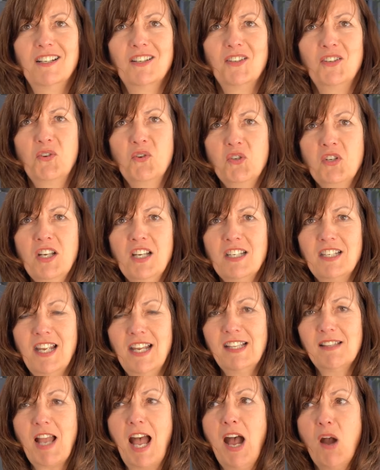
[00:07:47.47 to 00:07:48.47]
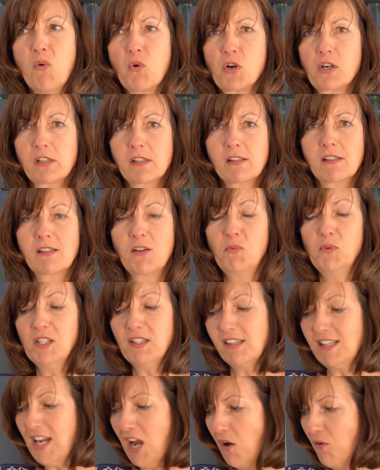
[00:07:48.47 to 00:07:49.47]
Usually it takes hours. So we'll
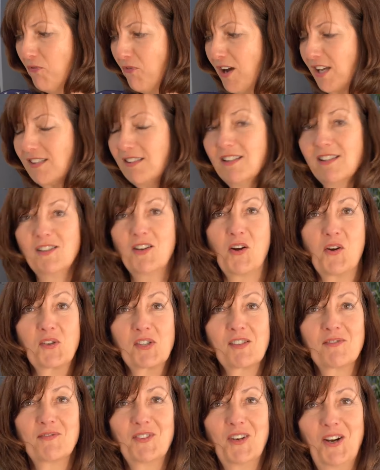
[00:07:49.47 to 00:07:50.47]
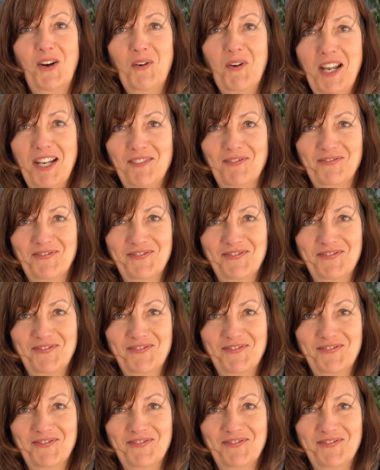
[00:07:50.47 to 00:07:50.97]
see how fast this goes. All right.